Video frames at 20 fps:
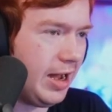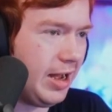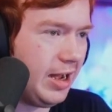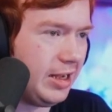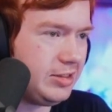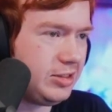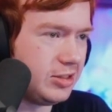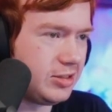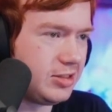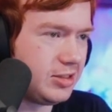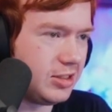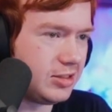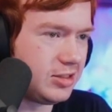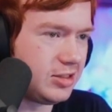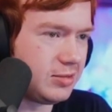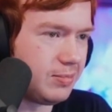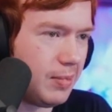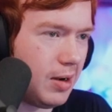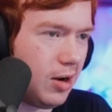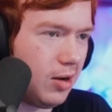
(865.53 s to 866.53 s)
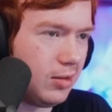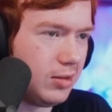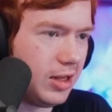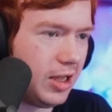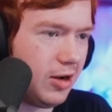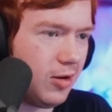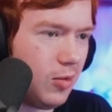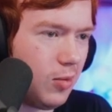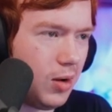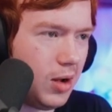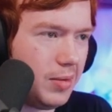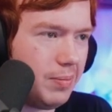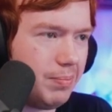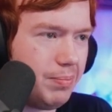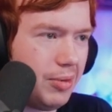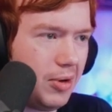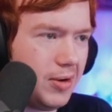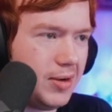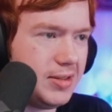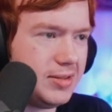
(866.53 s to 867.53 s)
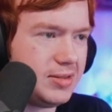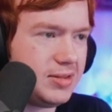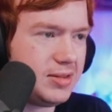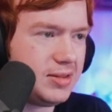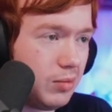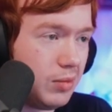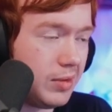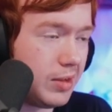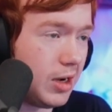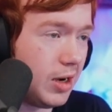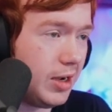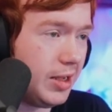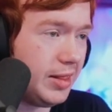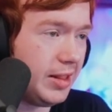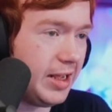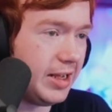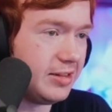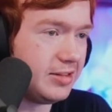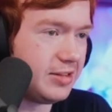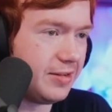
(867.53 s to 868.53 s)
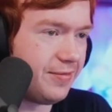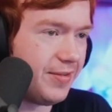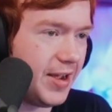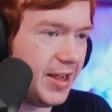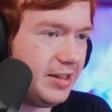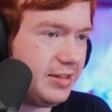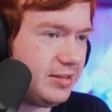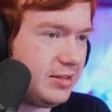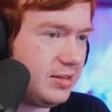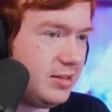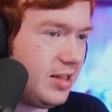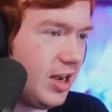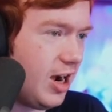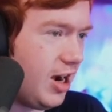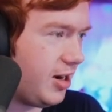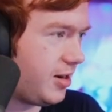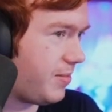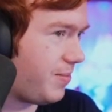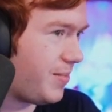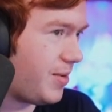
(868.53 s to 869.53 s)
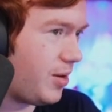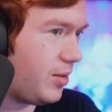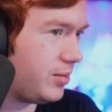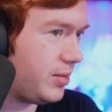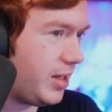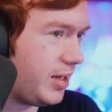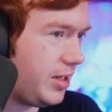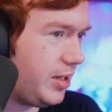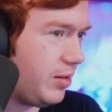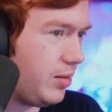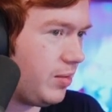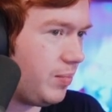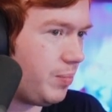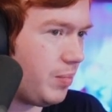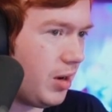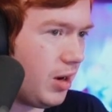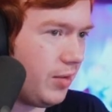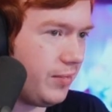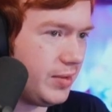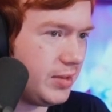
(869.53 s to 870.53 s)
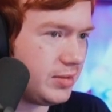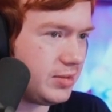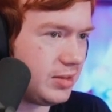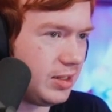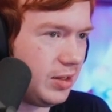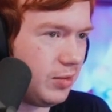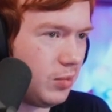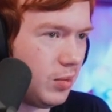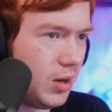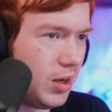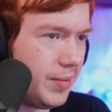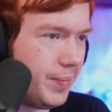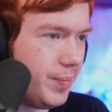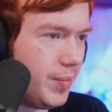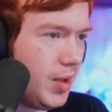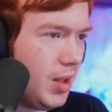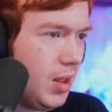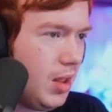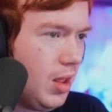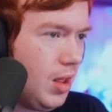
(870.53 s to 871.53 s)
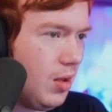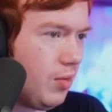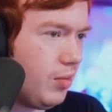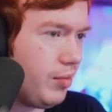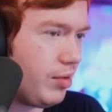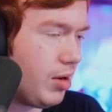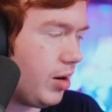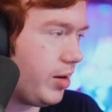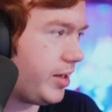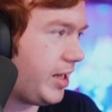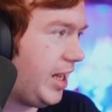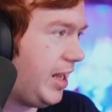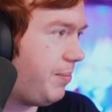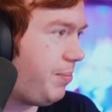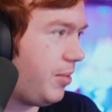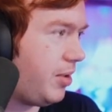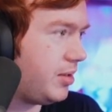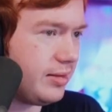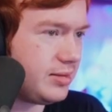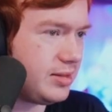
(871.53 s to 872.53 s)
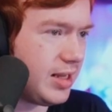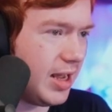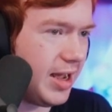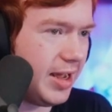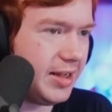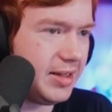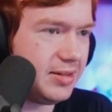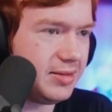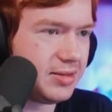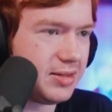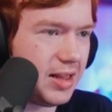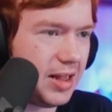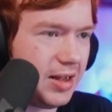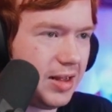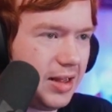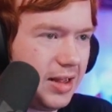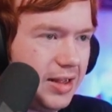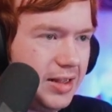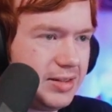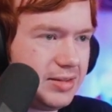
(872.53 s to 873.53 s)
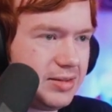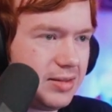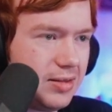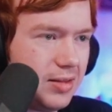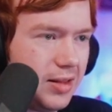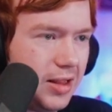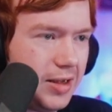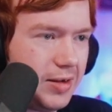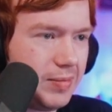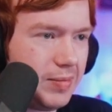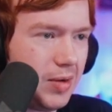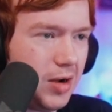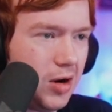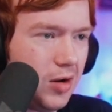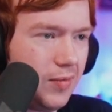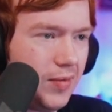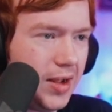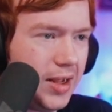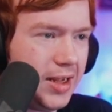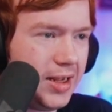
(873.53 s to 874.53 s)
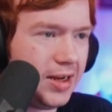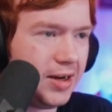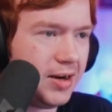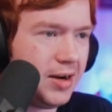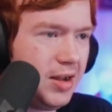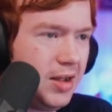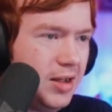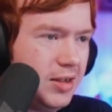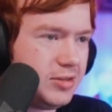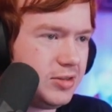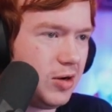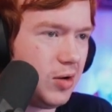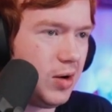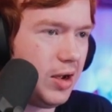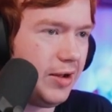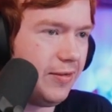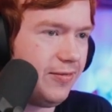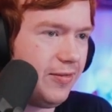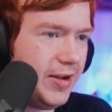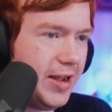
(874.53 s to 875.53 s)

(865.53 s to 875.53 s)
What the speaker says: Just a small little one, boys. We got in the interface dark mode that you obviously want. We've got keyboard settings that is like over here. So if we